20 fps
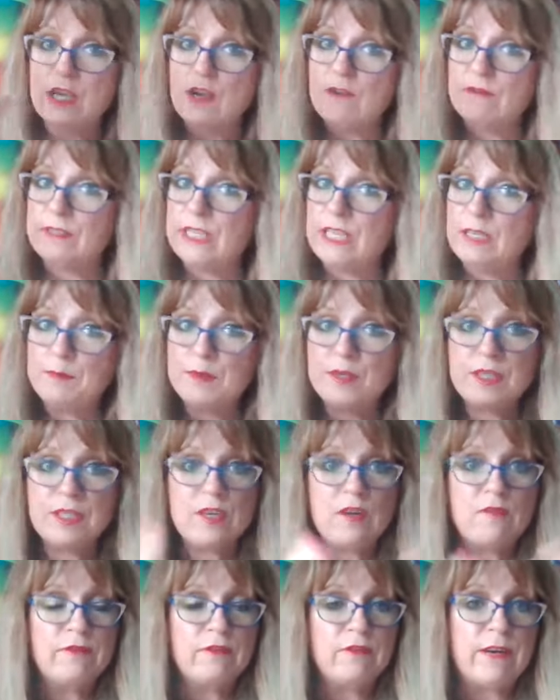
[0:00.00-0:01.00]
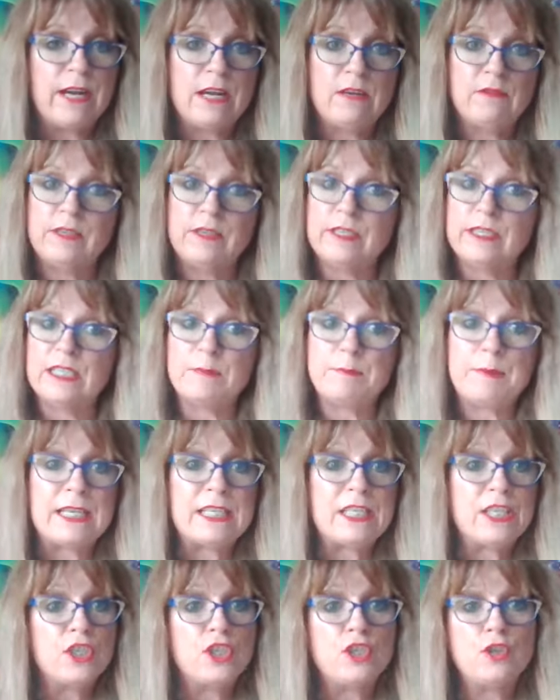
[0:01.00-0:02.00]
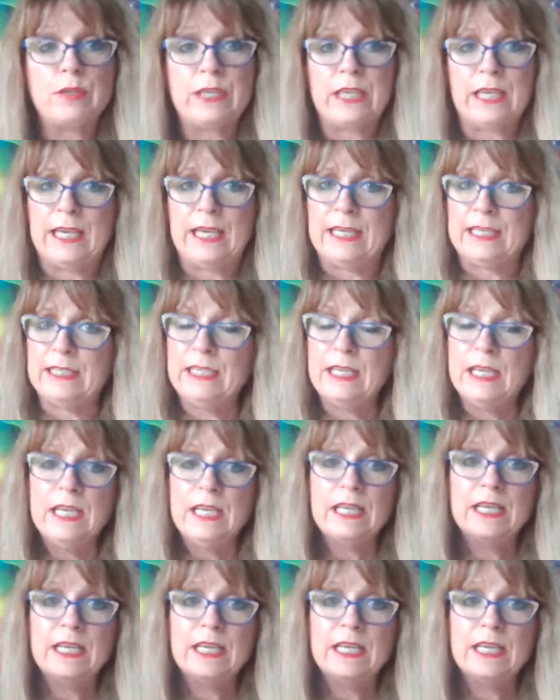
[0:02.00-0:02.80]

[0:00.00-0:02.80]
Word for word: yourself, keep yourself grounded as best as you can,